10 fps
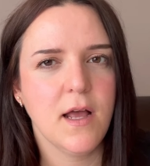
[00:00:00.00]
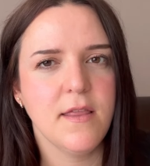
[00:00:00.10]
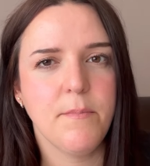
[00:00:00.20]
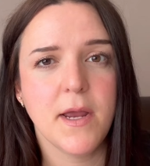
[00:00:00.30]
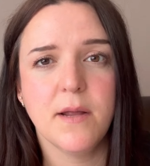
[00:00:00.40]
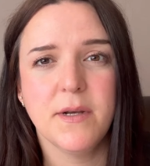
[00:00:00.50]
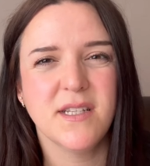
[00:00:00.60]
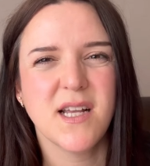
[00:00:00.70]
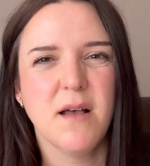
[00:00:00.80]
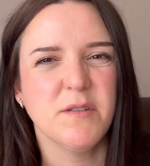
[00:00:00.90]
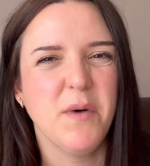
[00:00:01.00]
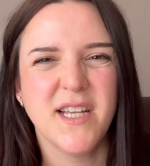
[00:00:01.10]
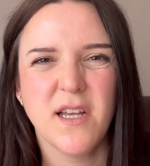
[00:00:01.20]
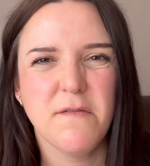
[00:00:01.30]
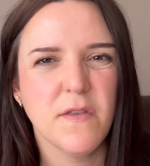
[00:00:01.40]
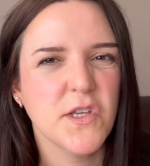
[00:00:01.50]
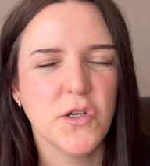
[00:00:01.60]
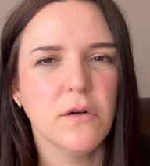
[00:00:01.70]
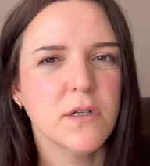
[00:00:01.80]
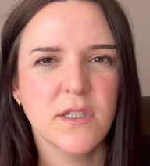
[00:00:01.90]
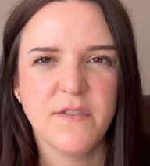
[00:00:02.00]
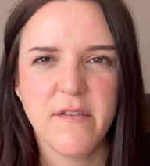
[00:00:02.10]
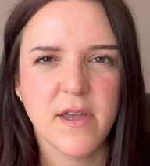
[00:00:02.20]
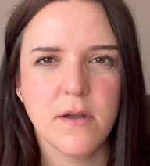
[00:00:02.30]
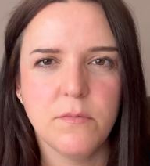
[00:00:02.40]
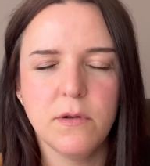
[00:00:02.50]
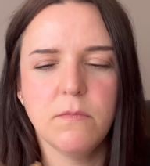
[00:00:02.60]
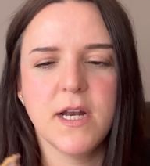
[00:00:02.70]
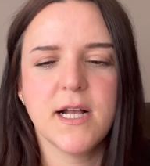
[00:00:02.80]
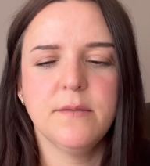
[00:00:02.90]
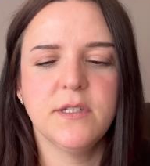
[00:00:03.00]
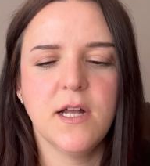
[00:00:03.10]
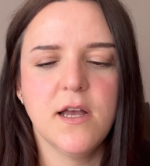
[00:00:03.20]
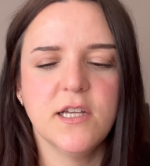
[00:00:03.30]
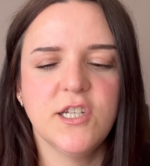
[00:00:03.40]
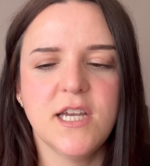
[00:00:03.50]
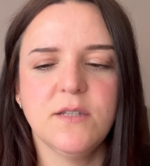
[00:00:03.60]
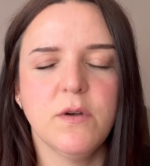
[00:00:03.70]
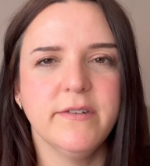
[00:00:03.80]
like the peanut butter cups, but I don't think the chocolate's very good when it comes to Hershey's,